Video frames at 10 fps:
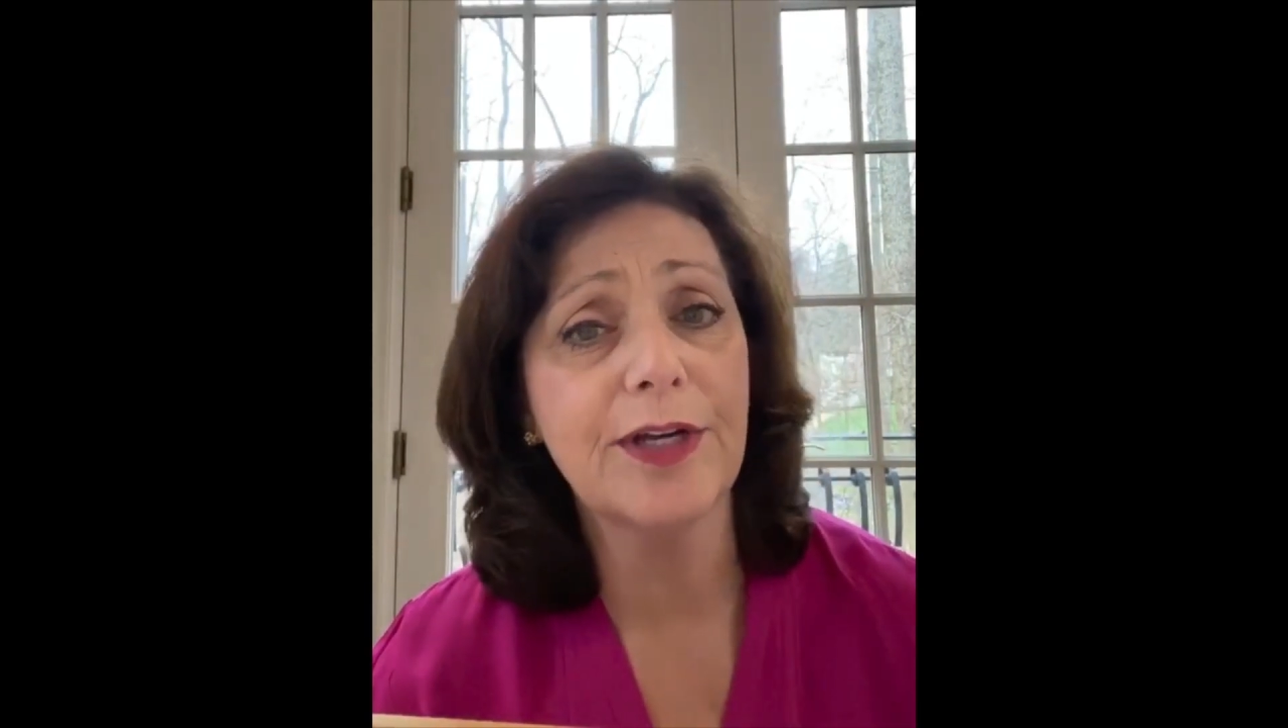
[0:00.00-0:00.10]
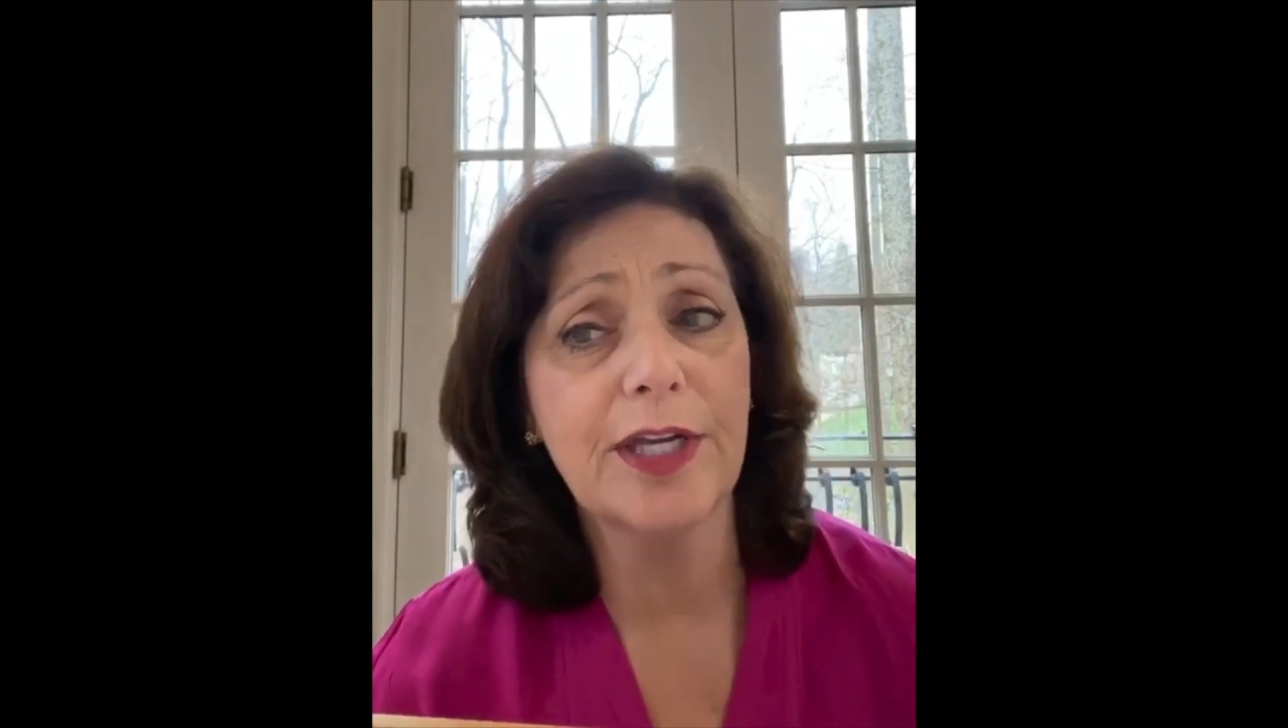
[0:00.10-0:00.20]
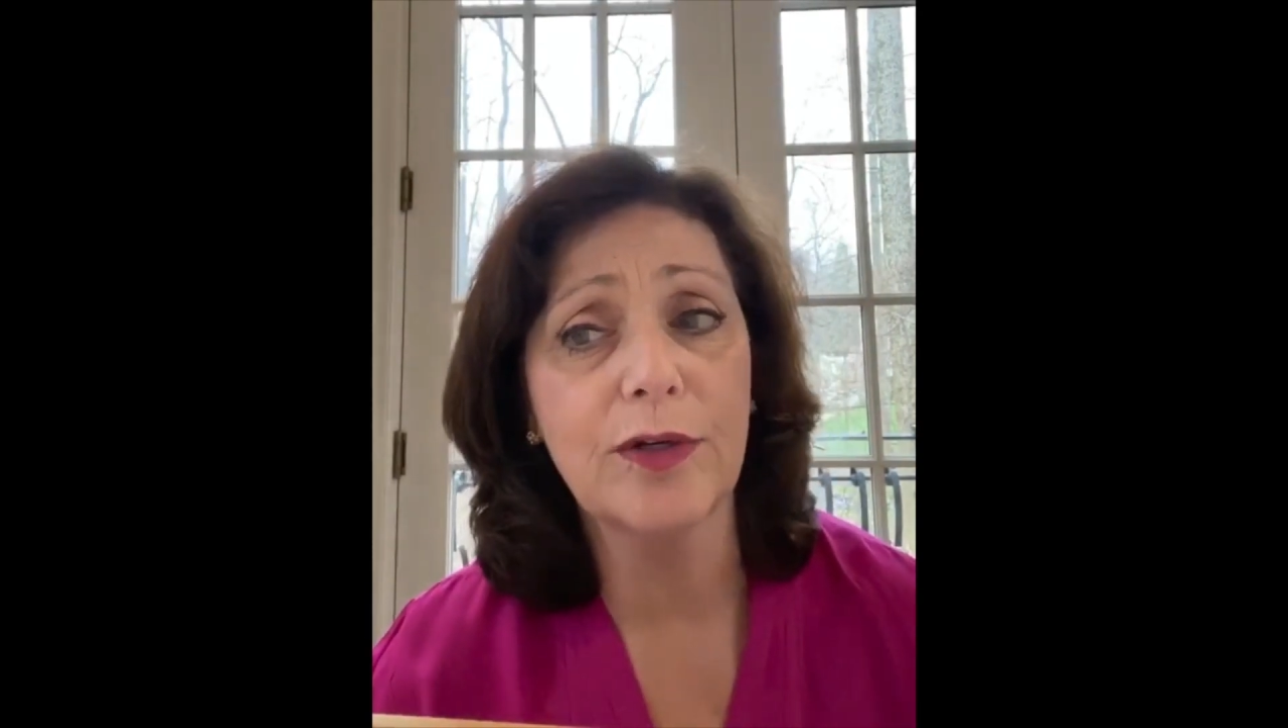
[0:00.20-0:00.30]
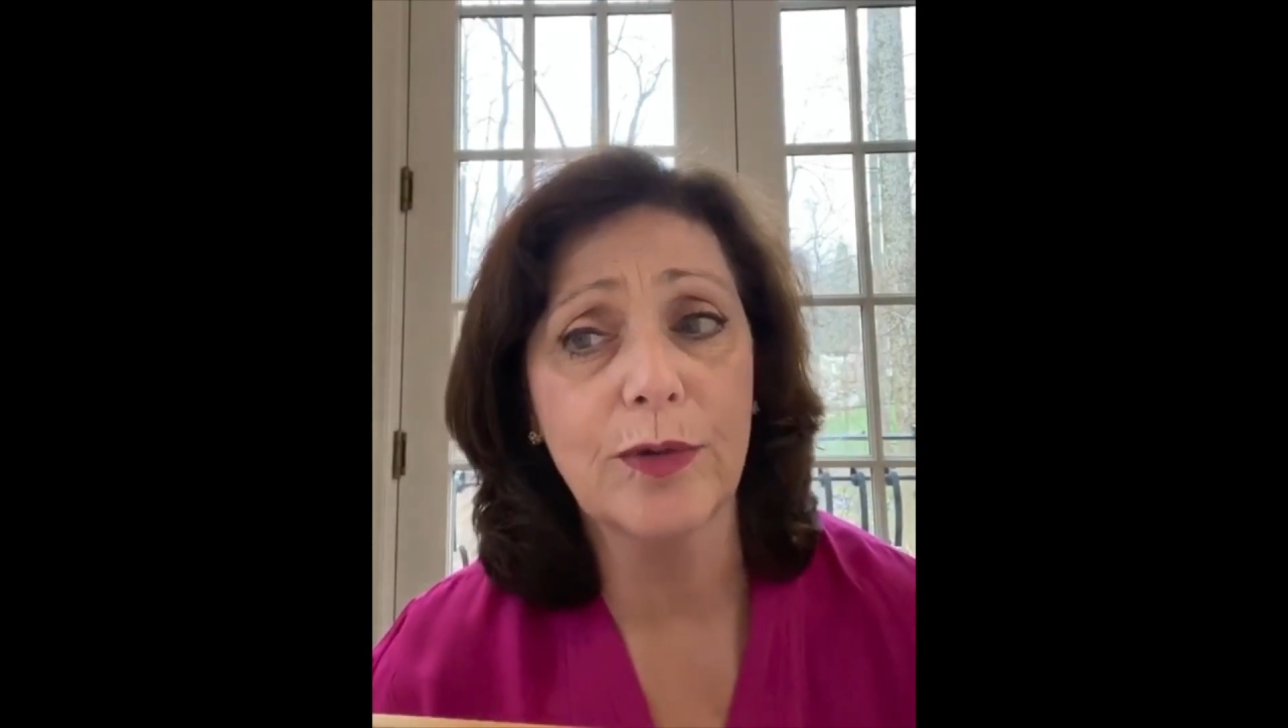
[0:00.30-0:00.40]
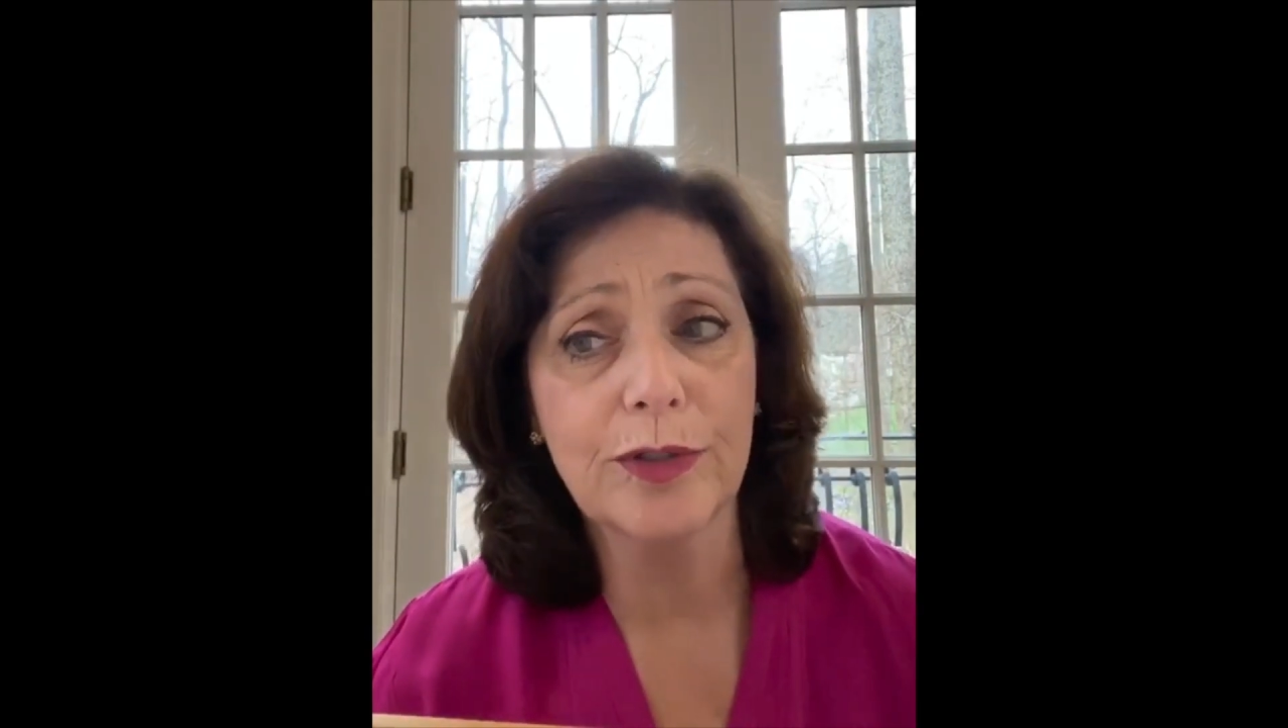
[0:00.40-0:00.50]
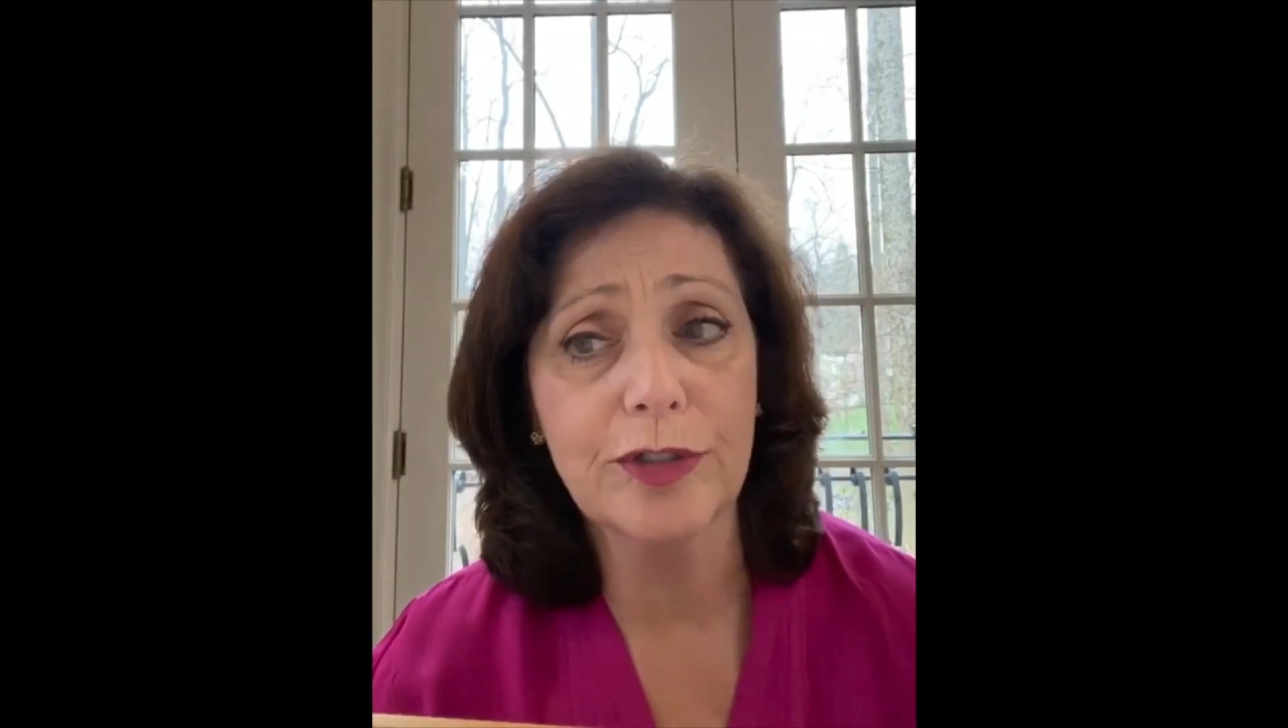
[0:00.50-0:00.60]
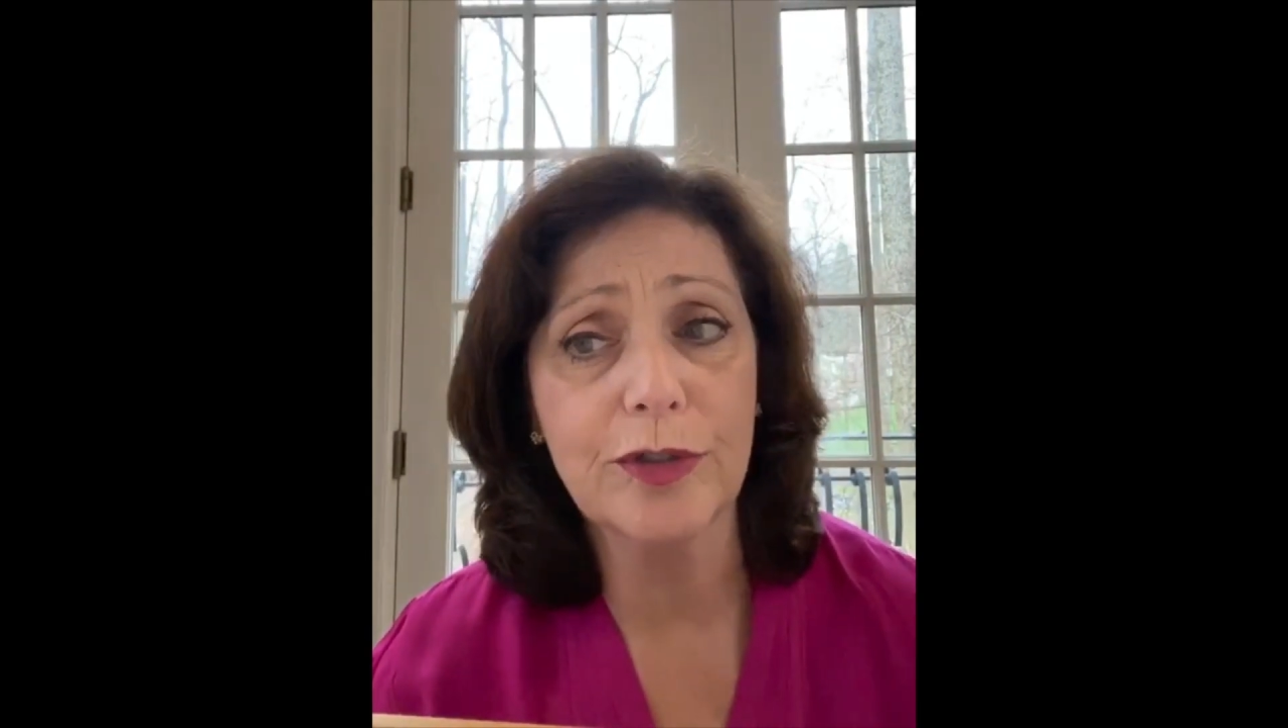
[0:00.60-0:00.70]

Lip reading: in order to